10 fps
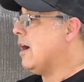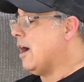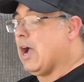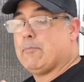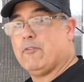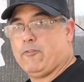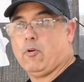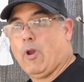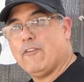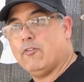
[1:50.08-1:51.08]
Uh, I prefer
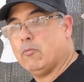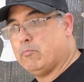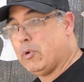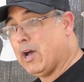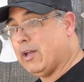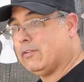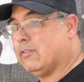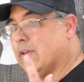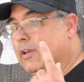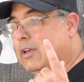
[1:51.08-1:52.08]
a rifle,
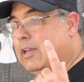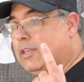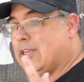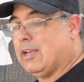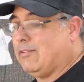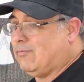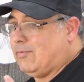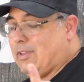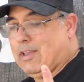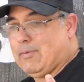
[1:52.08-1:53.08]
but yet
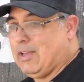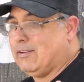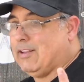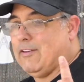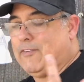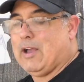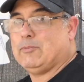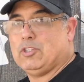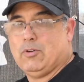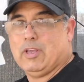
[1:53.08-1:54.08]
hey man, if I'm
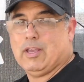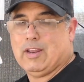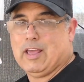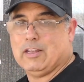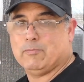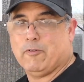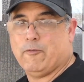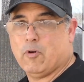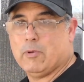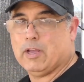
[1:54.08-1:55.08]
shooting it and it's
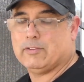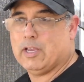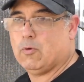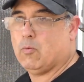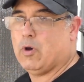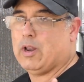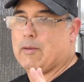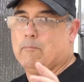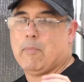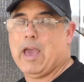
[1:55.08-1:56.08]
performing, I'll tell you what
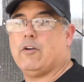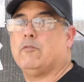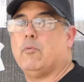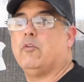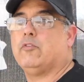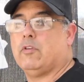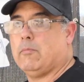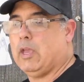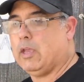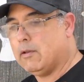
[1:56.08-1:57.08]
matters most to
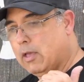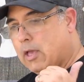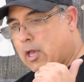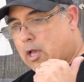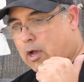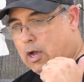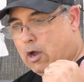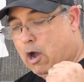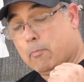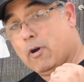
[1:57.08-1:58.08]
me
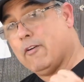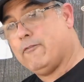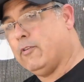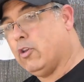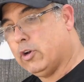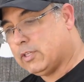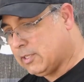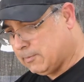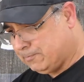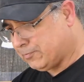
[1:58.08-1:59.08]
uh, above
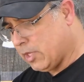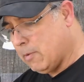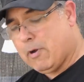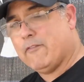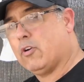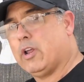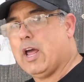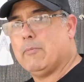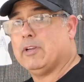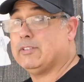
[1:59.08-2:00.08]
looks, above
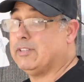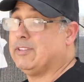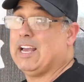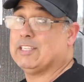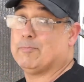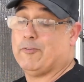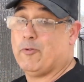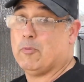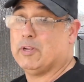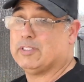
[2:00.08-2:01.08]
ergonomics, and that's
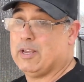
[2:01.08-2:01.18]
performance.